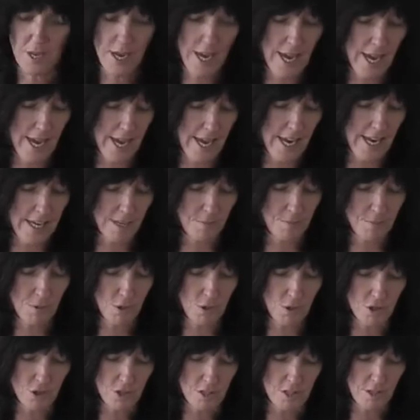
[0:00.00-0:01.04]
can
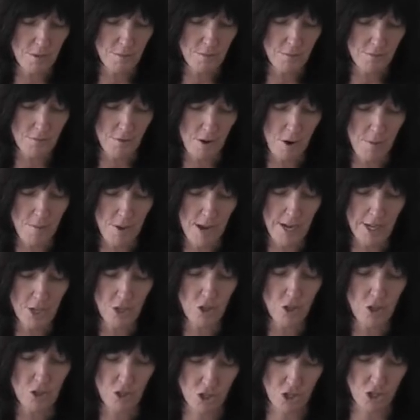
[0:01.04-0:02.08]
purchase them from a
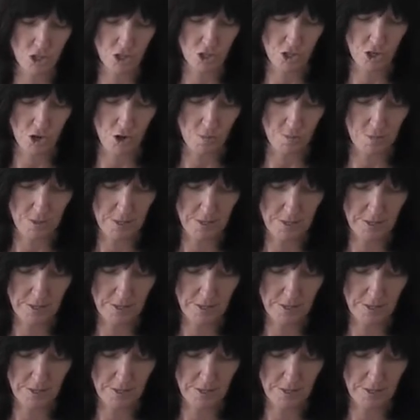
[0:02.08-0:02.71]
curtain shop